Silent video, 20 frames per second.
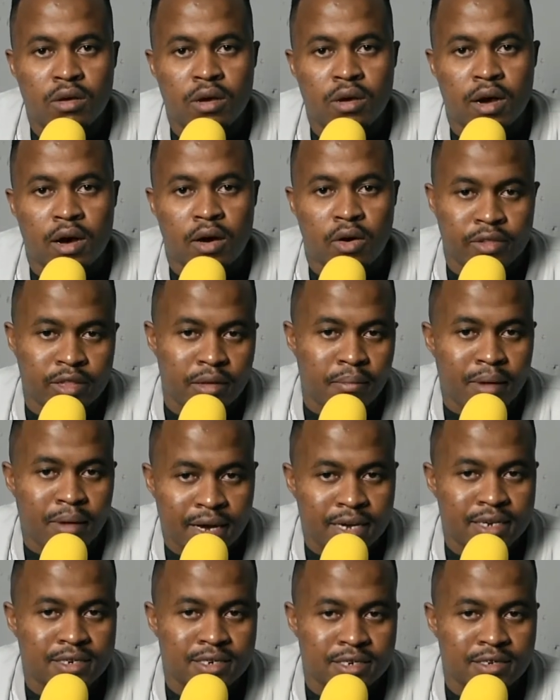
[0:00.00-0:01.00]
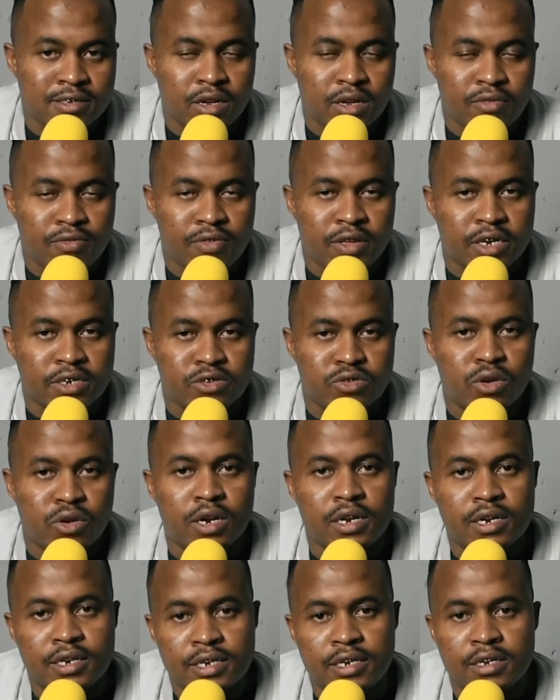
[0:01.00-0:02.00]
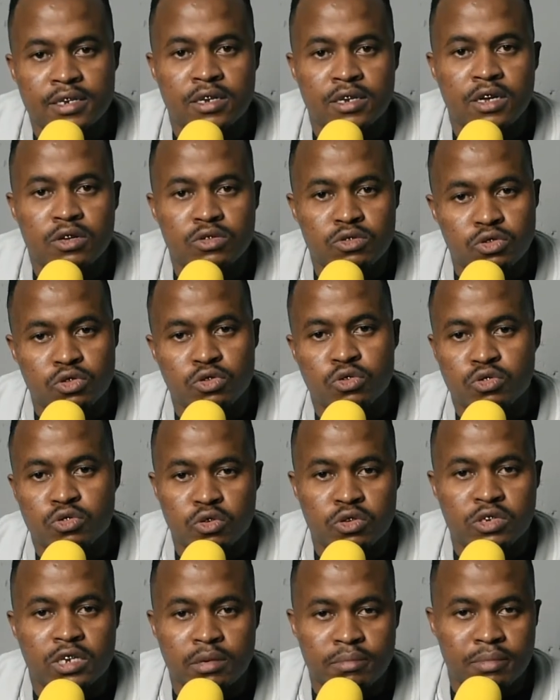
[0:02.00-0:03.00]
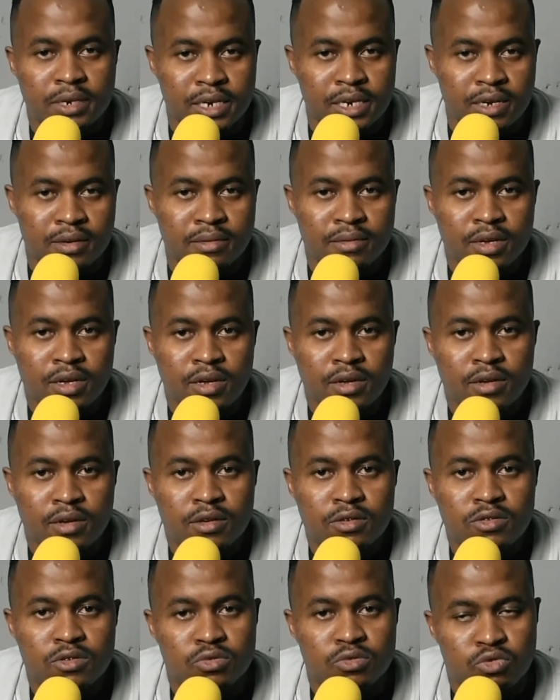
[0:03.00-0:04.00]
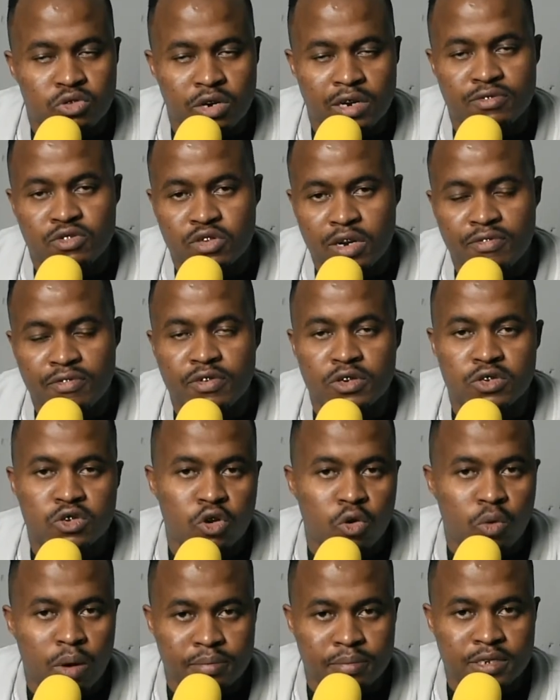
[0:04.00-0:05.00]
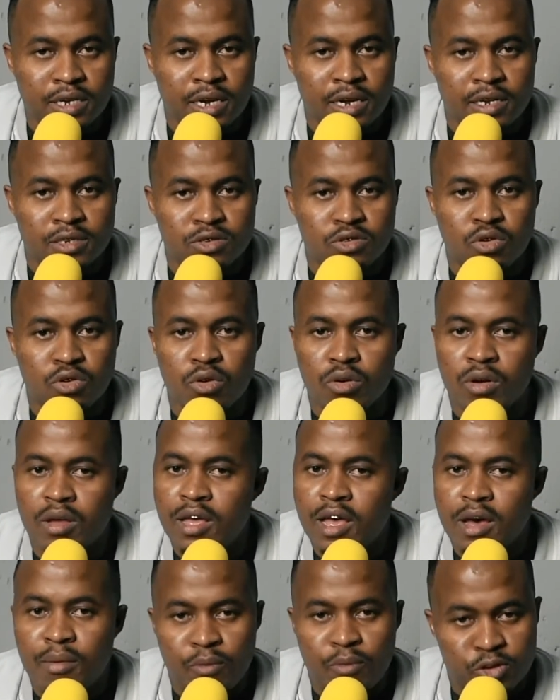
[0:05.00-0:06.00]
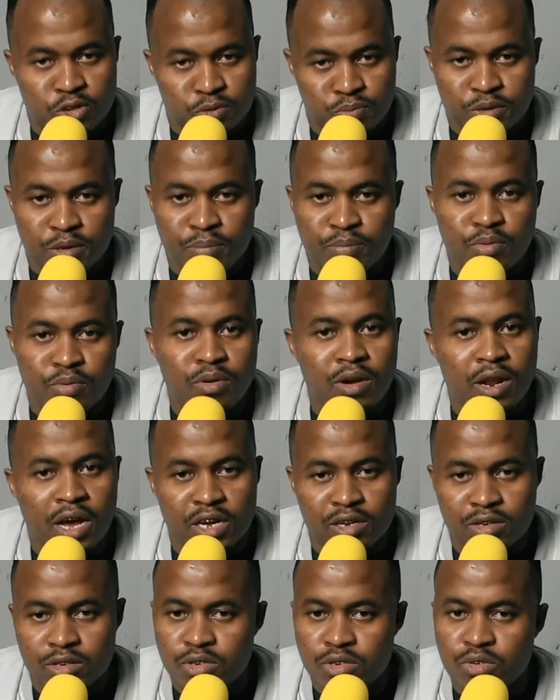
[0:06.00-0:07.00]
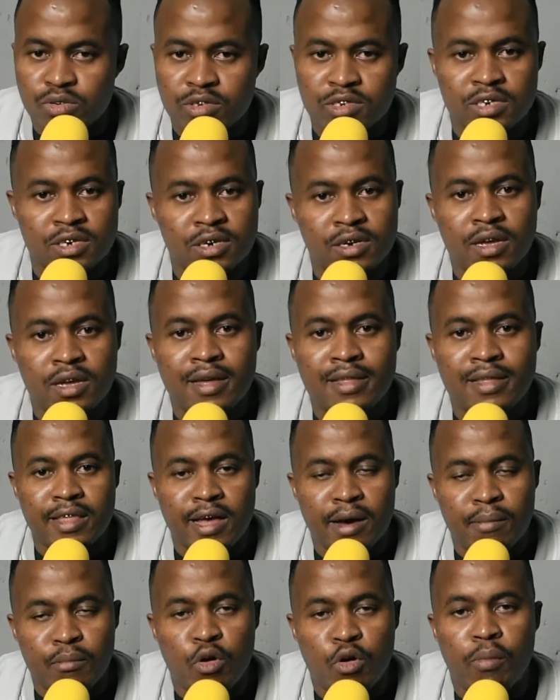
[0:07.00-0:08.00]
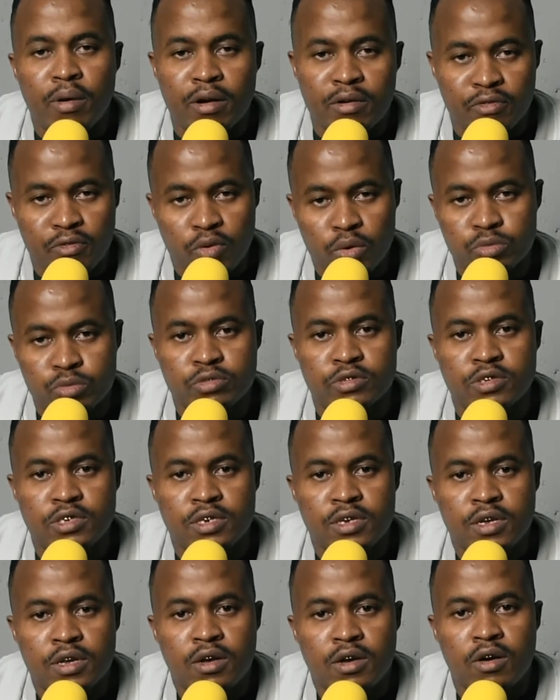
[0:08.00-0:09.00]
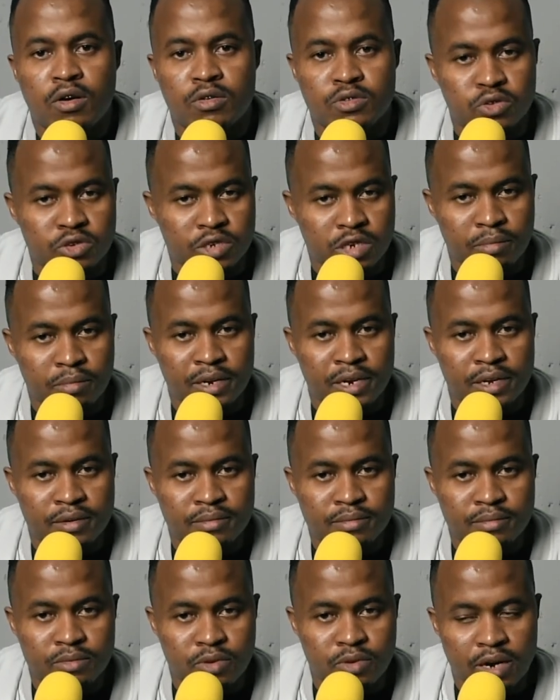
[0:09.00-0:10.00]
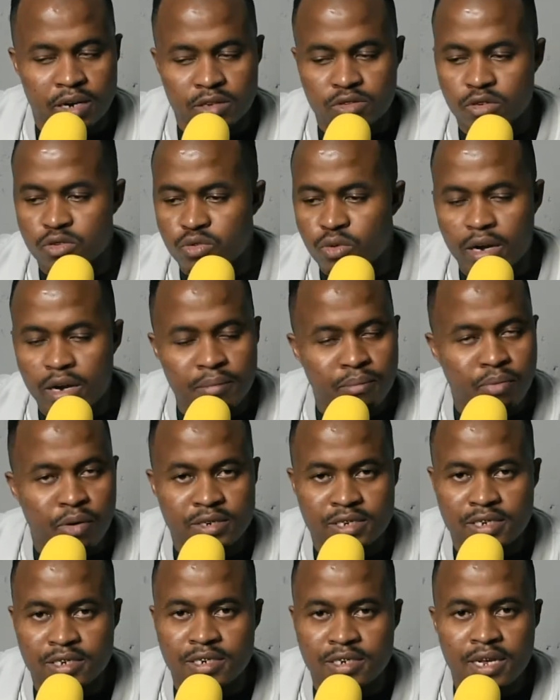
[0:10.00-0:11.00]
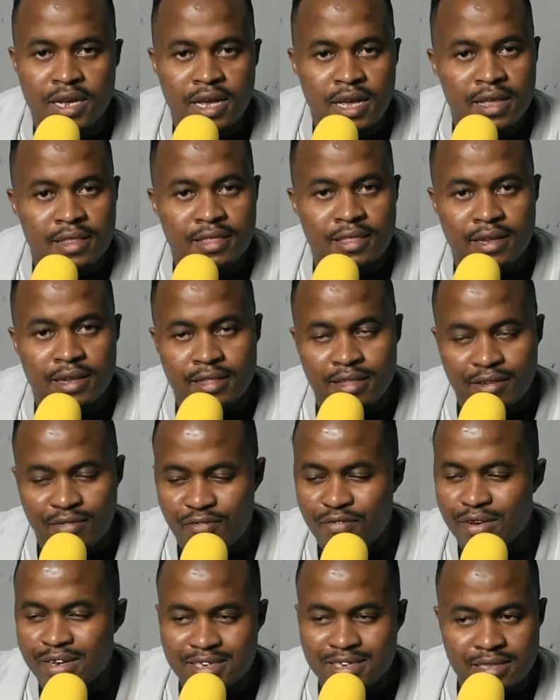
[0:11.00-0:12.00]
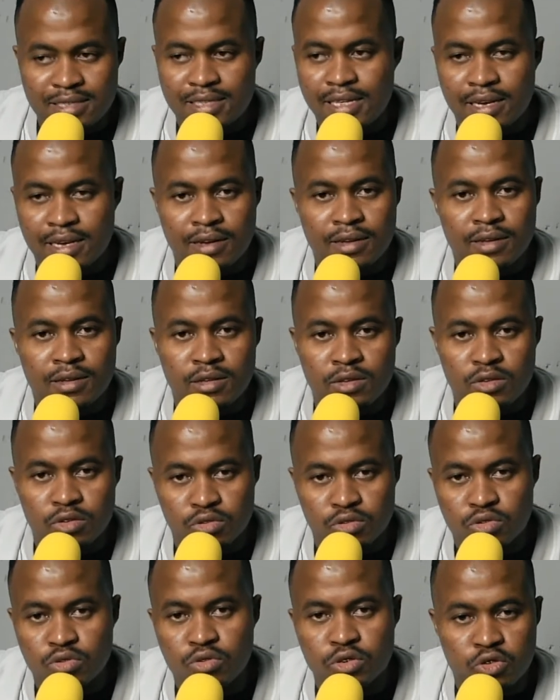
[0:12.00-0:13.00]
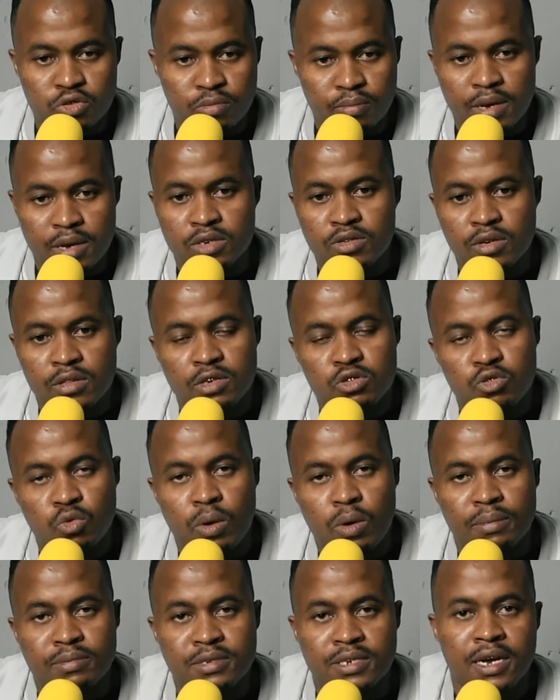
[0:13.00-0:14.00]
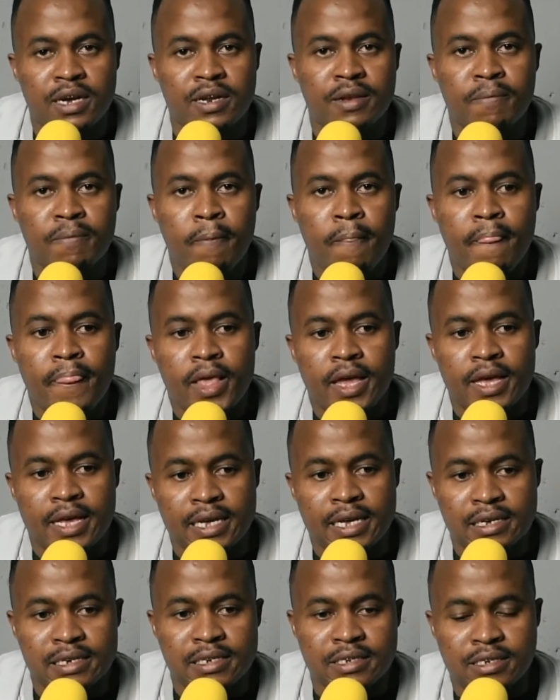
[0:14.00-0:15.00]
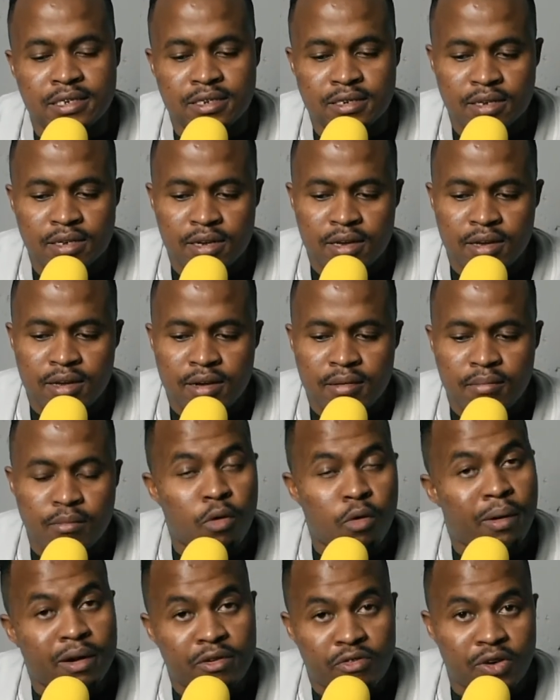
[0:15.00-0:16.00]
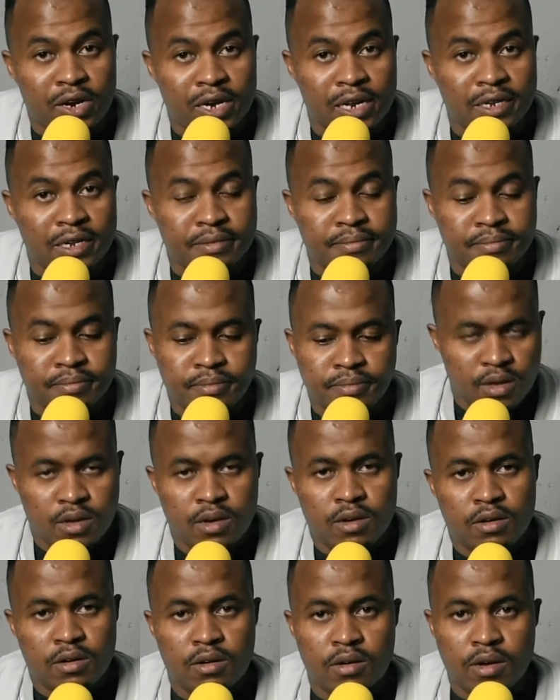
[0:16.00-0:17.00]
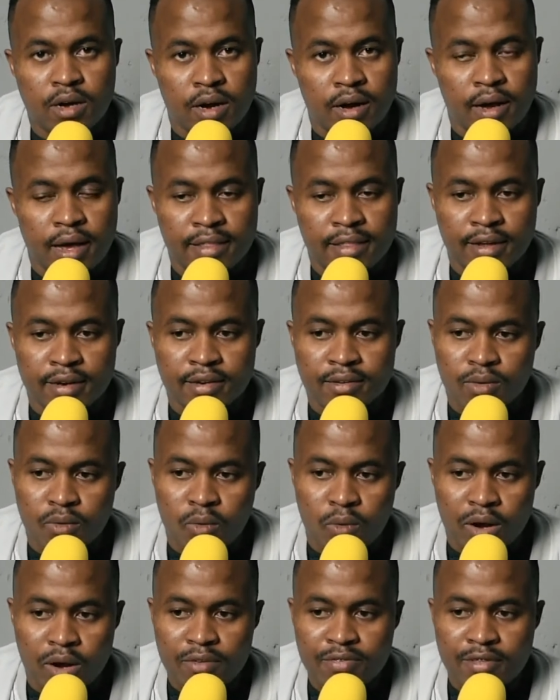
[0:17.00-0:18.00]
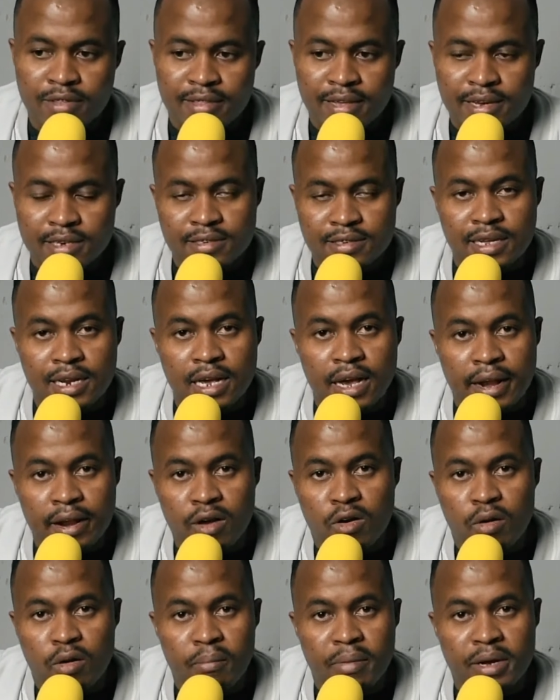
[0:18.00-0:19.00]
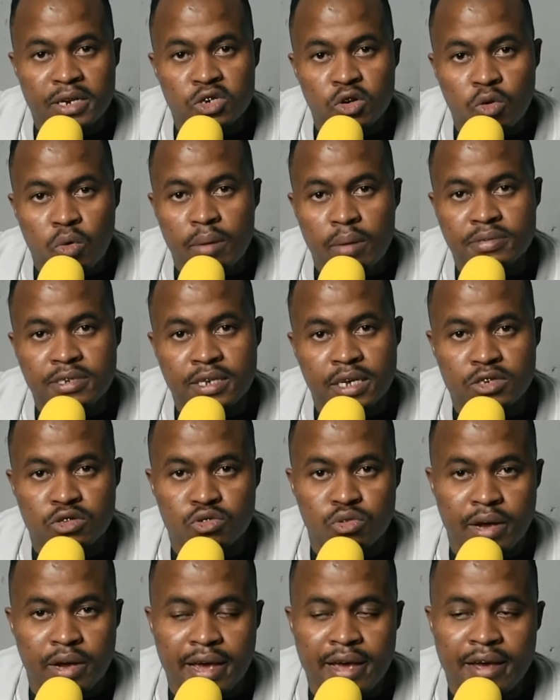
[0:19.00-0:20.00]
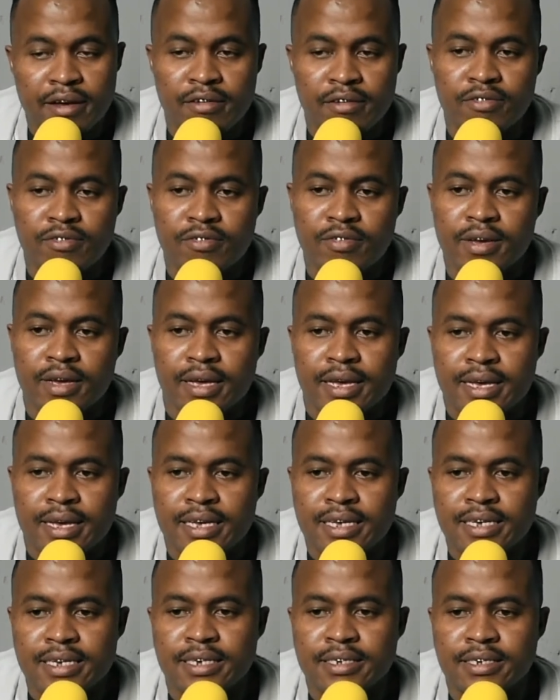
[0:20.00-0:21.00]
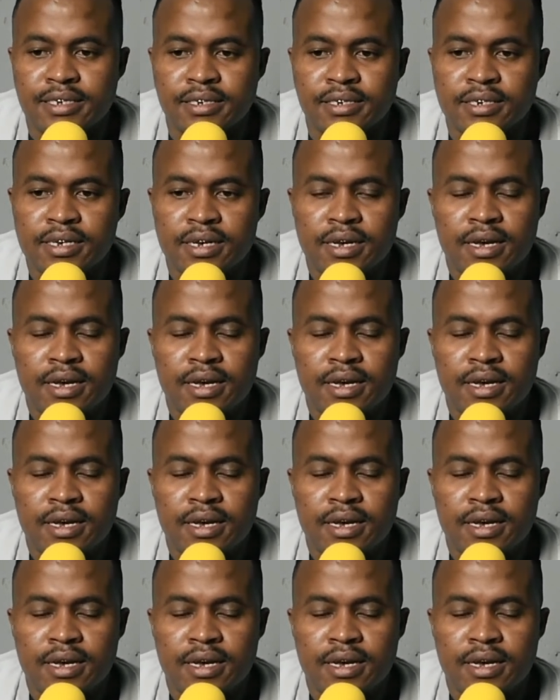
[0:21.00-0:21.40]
on the marketing side of things, you're gonna need to use social media to drive traffic to your website. And so most people are using their mobile phones on social media, right? And so it's quite important that the first thing you do is to make sure that your website is mobile friendly. And then one of the things that I recommend your website to have is